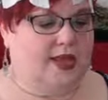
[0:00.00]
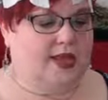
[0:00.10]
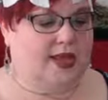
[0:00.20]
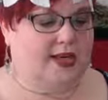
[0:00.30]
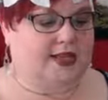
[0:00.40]

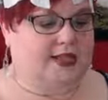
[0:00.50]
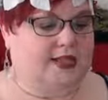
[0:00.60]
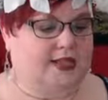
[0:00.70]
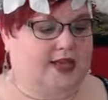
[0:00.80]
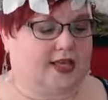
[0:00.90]
and
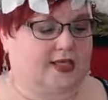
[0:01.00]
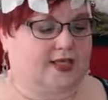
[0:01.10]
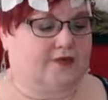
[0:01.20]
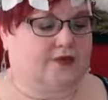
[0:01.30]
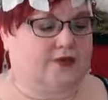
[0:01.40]
it's
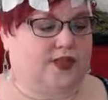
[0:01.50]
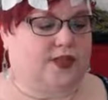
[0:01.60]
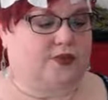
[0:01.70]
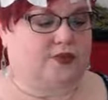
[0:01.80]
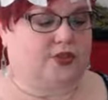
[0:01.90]
custom for
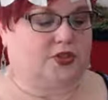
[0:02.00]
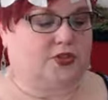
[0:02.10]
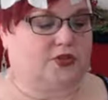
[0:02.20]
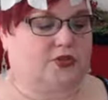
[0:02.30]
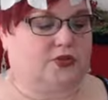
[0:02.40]
them
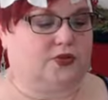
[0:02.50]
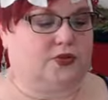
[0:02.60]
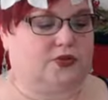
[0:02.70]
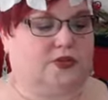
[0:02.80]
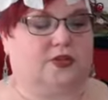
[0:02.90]
to
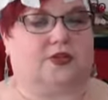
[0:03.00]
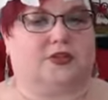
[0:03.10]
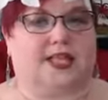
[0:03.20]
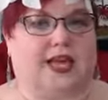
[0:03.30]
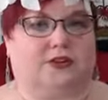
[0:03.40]
you know,
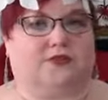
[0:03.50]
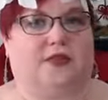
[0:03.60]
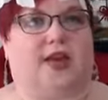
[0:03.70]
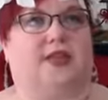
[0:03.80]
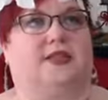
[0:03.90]

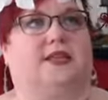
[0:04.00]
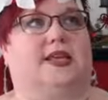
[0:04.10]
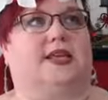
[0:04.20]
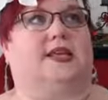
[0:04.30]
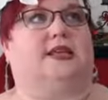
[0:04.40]
sacrifice
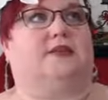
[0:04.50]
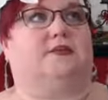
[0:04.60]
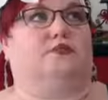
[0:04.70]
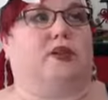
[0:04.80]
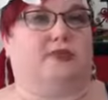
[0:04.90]

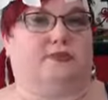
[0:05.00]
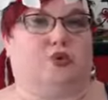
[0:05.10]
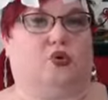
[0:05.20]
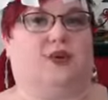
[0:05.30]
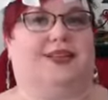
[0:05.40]
and be
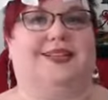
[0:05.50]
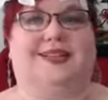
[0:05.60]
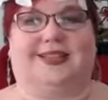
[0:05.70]
reborn.